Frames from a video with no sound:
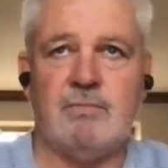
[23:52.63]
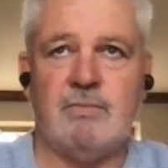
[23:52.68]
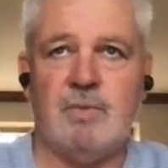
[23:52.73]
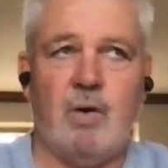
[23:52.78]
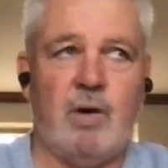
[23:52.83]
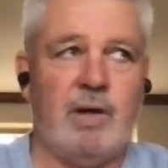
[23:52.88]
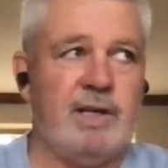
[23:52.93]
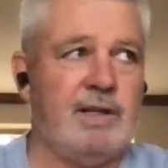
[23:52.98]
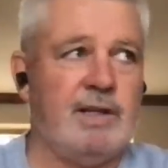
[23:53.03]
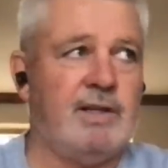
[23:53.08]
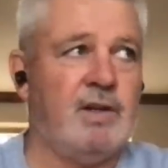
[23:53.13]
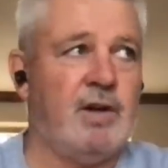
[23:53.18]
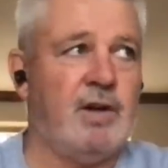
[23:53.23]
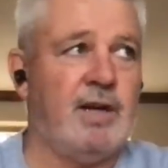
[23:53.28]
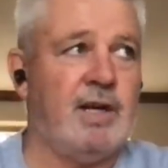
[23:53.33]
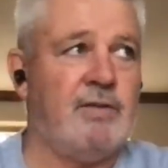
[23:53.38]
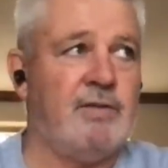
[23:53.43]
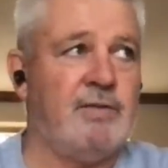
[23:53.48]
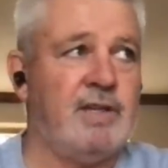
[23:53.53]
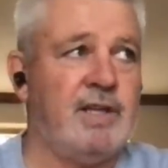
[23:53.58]
Whitey and
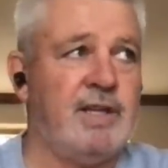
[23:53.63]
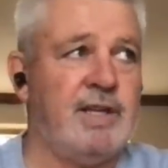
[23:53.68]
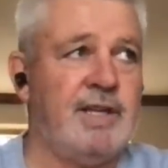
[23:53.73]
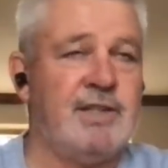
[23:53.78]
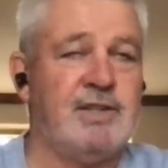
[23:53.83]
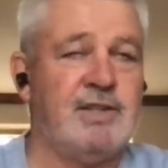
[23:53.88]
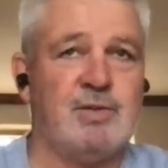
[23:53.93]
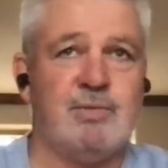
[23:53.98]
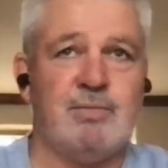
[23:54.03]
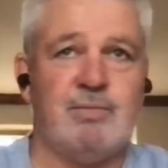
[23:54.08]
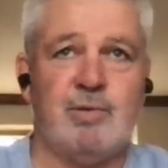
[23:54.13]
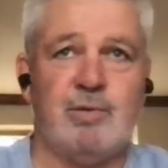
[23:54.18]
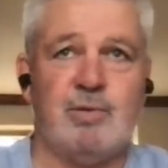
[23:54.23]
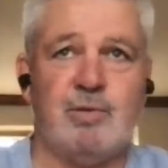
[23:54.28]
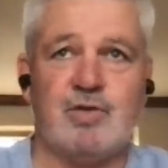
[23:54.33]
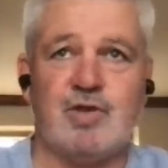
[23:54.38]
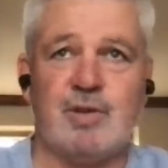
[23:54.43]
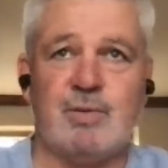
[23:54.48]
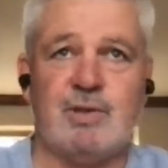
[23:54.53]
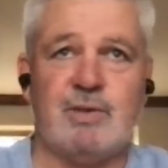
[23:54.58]
I over the years, or
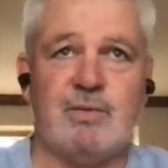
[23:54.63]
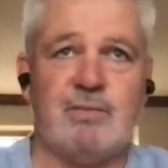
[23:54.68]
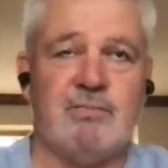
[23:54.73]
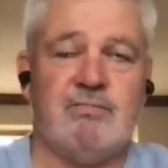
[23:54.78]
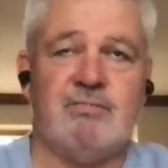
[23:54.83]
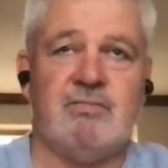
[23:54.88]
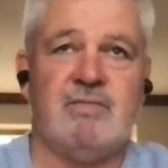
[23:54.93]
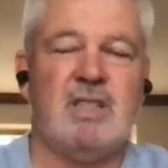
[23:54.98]
Paul Stridgeon,